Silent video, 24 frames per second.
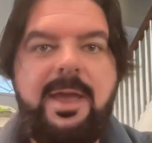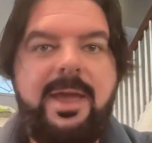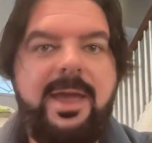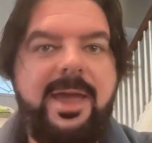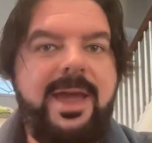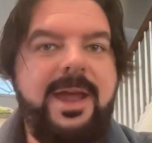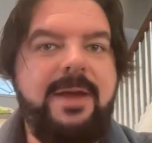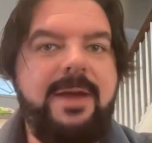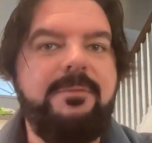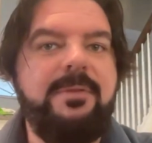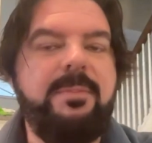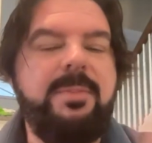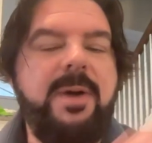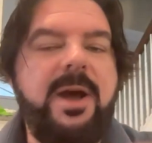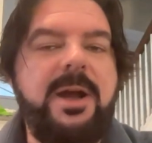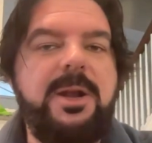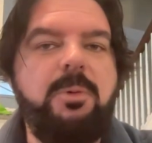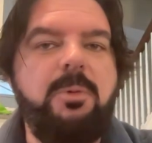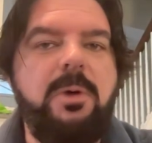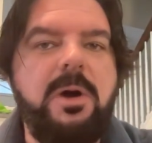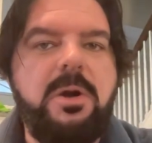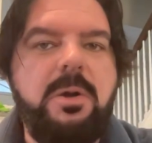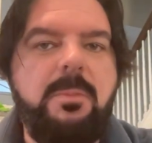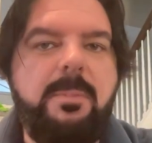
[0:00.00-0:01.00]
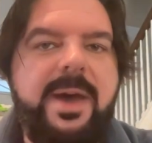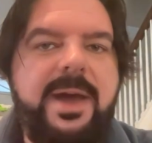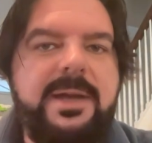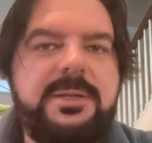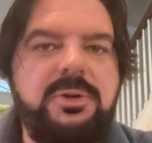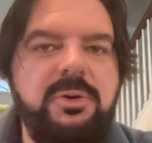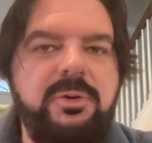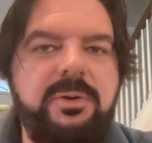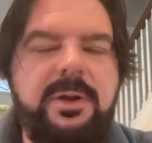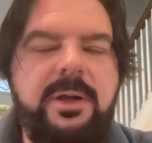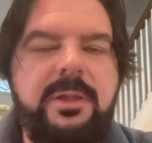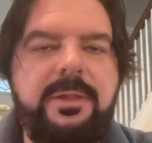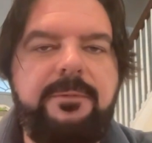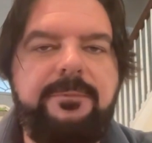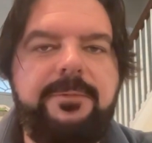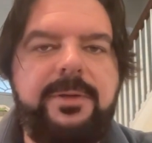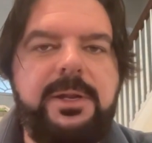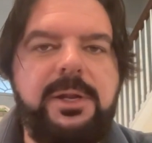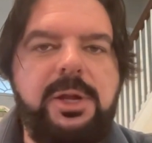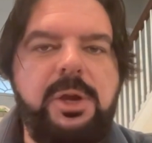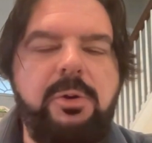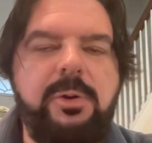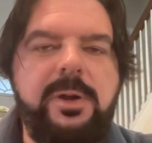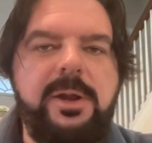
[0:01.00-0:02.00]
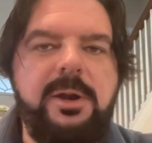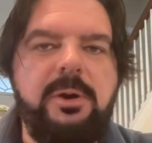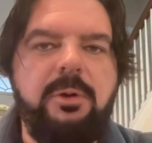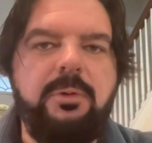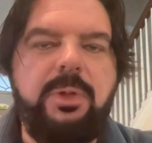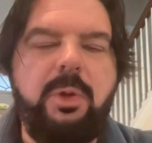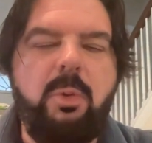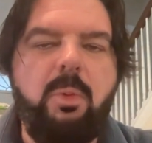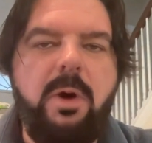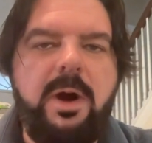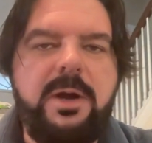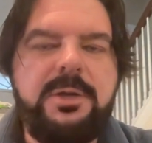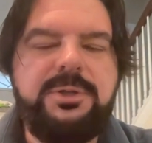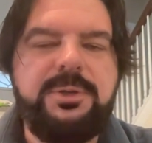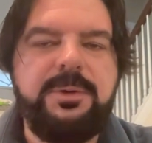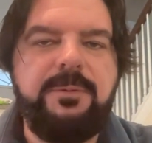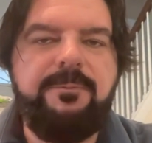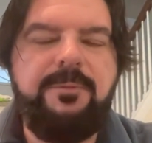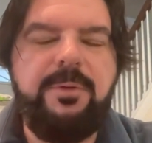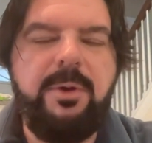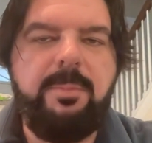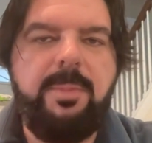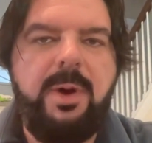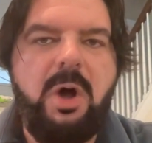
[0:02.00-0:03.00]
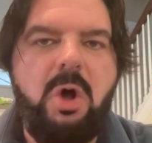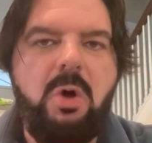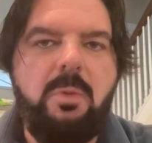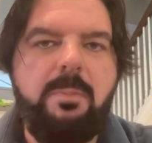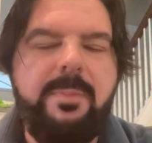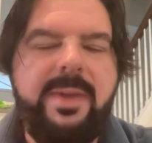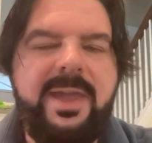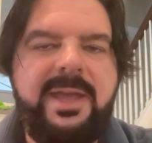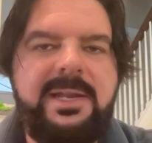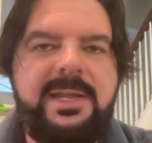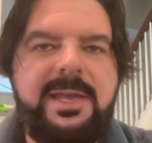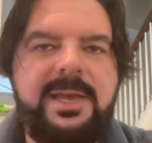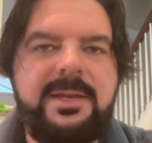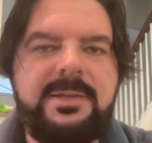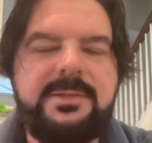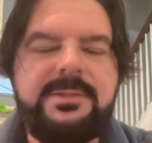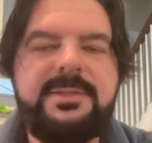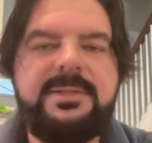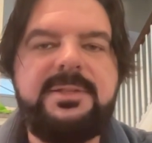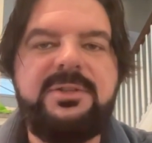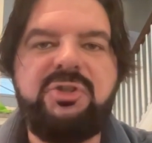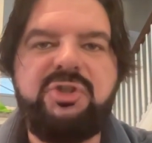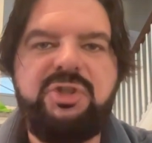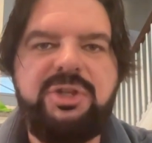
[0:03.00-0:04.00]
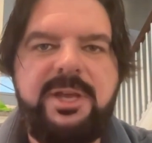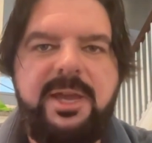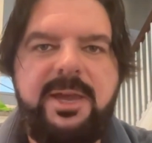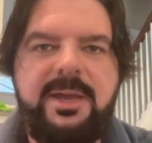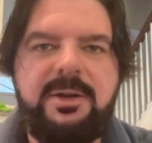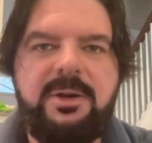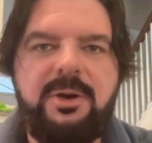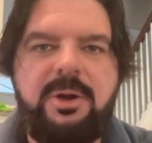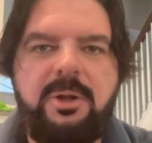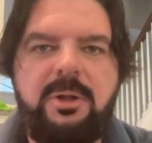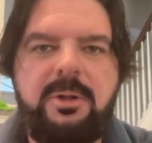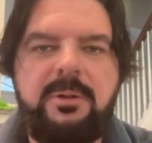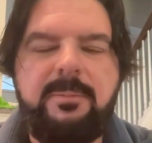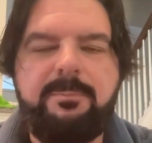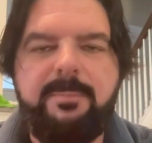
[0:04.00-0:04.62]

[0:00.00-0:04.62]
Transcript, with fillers: Hey everybody, welcome back to another video here on the Washington Football Maniacs channel.